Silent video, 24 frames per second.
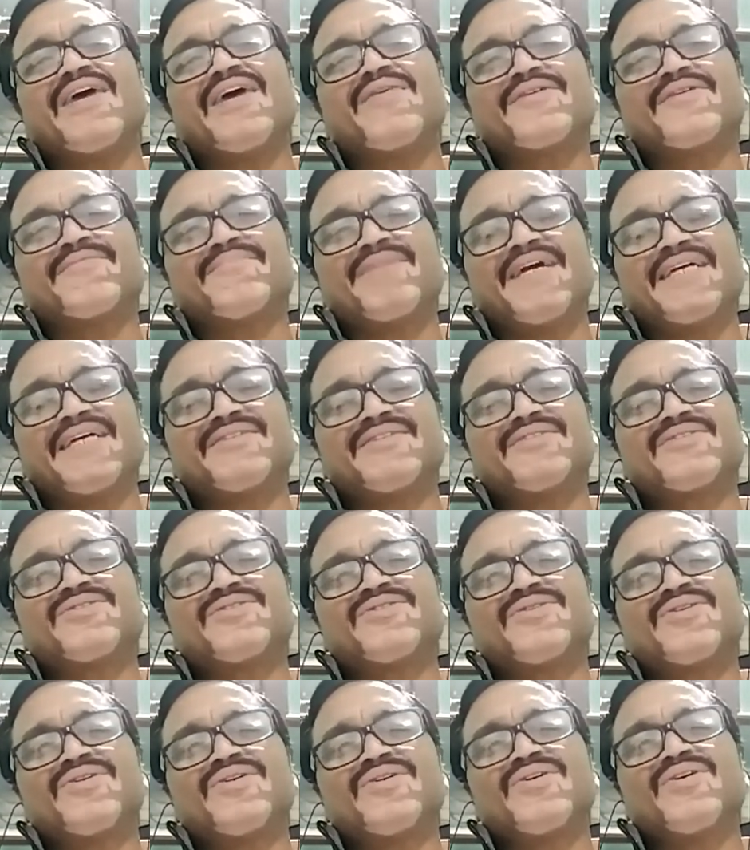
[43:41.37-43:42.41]
our
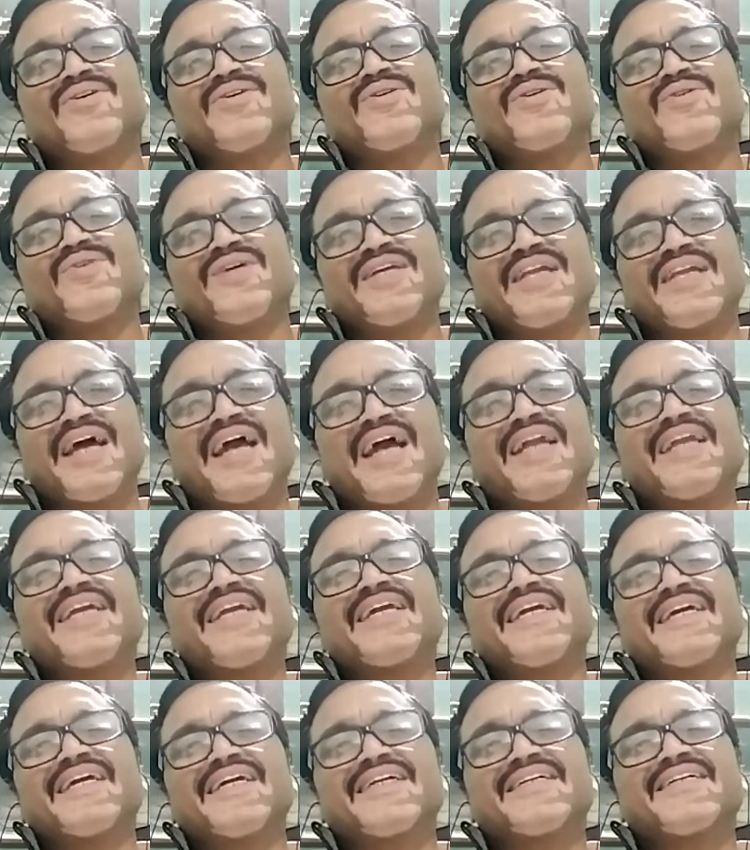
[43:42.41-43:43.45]
best to
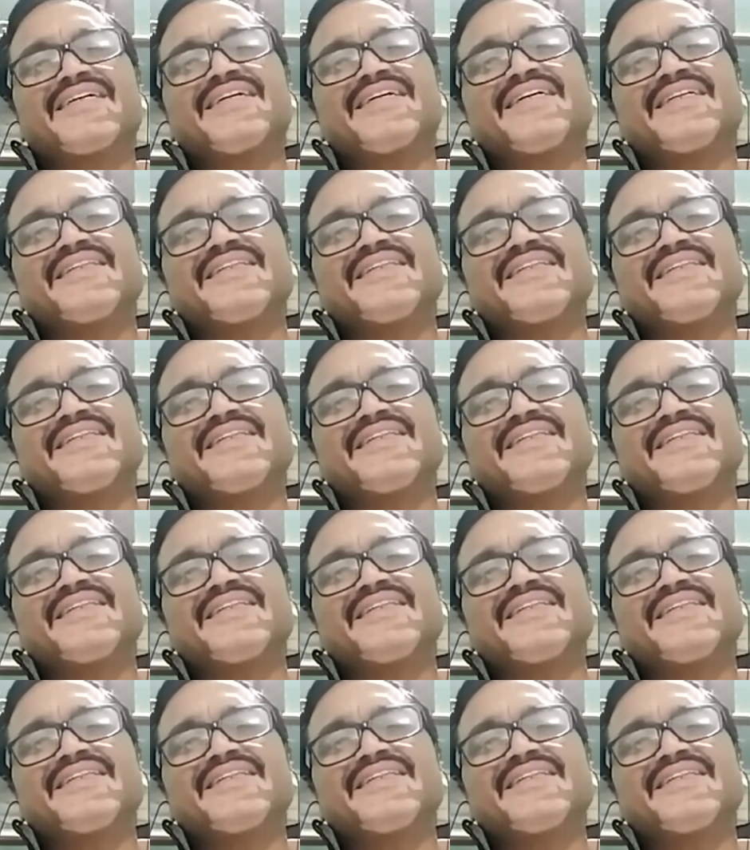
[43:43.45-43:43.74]
eradicate